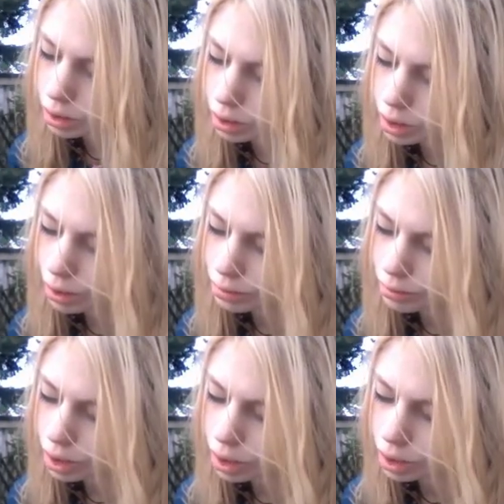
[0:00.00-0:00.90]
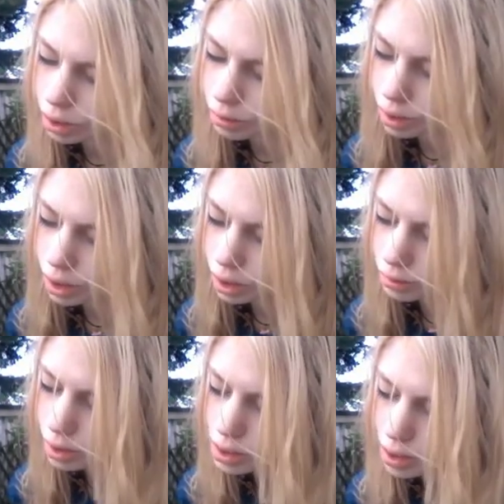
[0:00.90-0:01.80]
or life being a little bit,
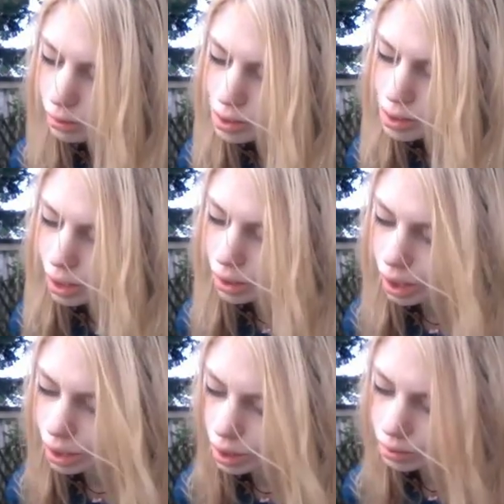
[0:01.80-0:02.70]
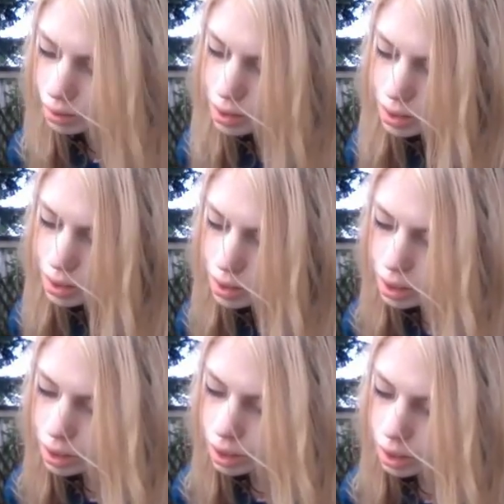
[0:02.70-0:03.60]
because life is like that. Life is,
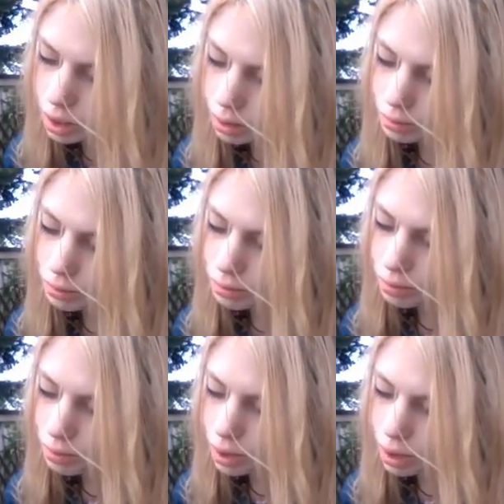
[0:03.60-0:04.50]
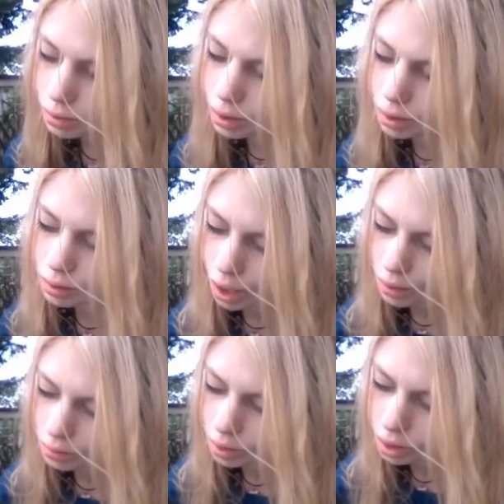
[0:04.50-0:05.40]
if you can
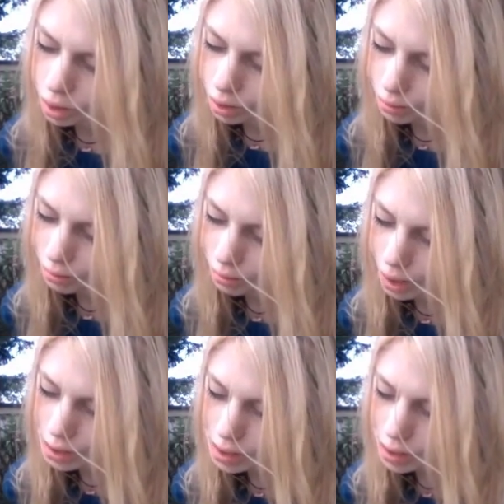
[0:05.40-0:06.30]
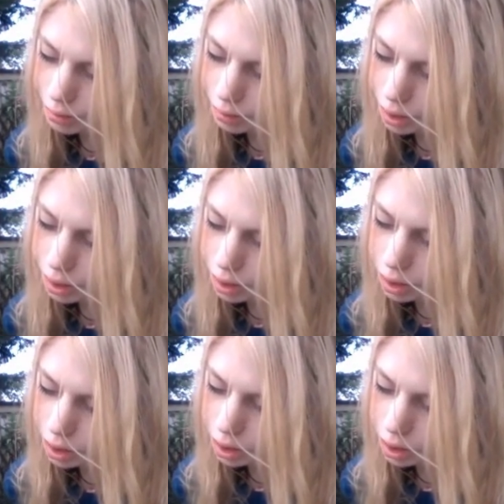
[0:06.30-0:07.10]
find beauty in the mess, I mean,